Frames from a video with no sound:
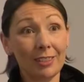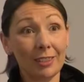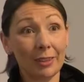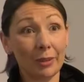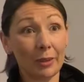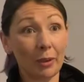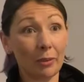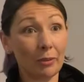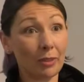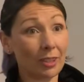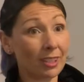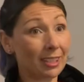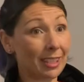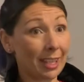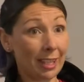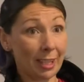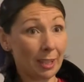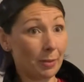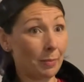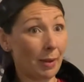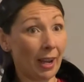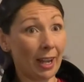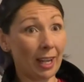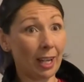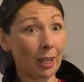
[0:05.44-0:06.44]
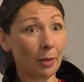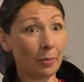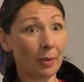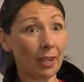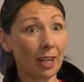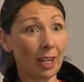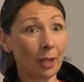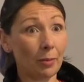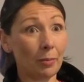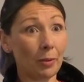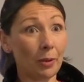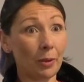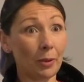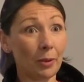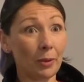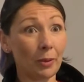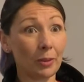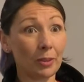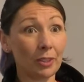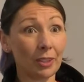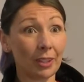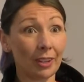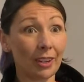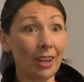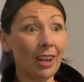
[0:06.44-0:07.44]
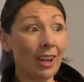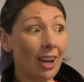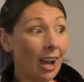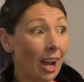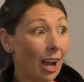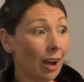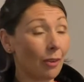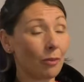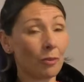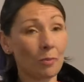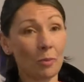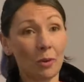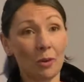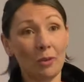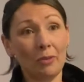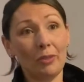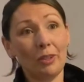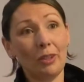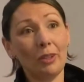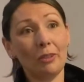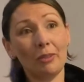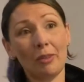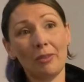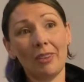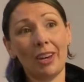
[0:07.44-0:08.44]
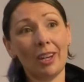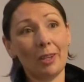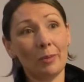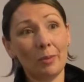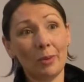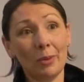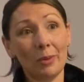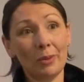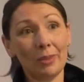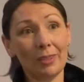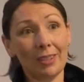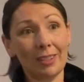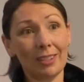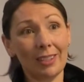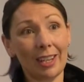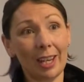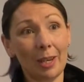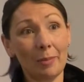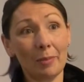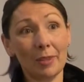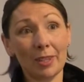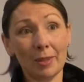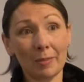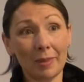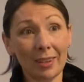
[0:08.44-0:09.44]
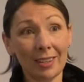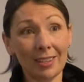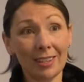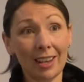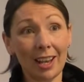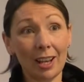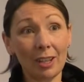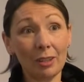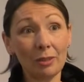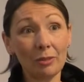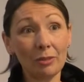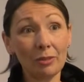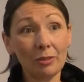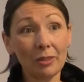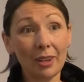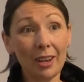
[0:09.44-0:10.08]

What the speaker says: to obviously inspire people to have more of a love of animals, the same as myself.